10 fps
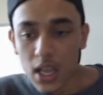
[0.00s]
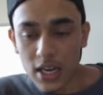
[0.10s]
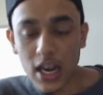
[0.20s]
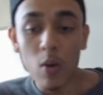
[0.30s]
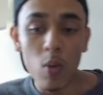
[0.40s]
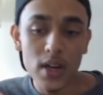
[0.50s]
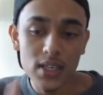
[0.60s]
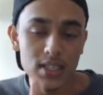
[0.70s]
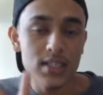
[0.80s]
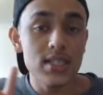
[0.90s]
Now, when
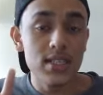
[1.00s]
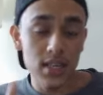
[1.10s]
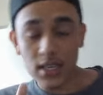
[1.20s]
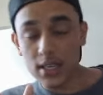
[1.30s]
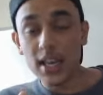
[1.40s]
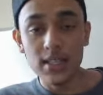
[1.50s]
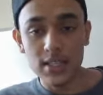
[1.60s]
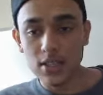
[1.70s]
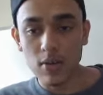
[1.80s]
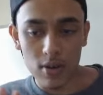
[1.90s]
these
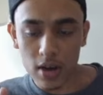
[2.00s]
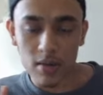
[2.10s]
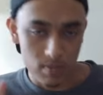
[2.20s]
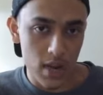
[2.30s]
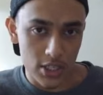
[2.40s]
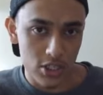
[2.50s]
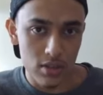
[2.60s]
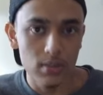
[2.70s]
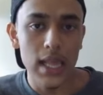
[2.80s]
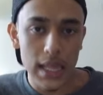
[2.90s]
kids, or I
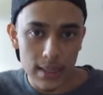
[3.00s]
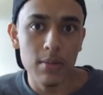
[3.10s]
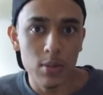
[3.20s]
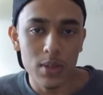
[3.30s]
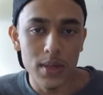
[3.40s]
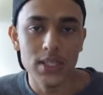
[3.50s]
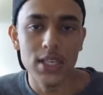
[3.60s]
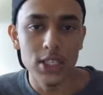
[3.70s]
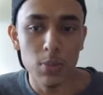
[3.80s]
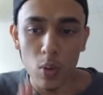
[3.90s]
shouldn't label them as
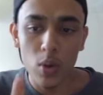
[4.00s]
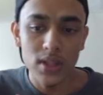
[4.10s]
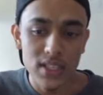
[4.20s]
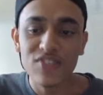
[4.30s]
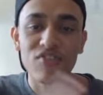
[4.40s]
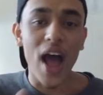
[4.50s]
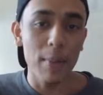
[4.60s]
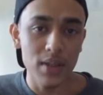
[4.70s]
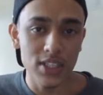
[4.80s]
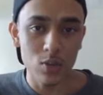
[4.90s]
kids, but when these
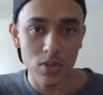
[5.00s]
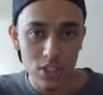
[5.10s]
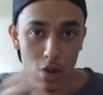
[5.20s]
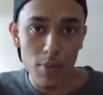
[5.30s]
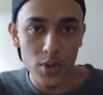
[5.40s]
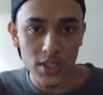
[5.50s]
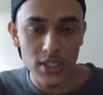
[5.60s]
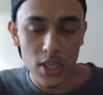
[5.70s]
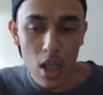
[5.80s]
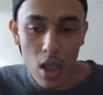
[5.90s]
families and when these communities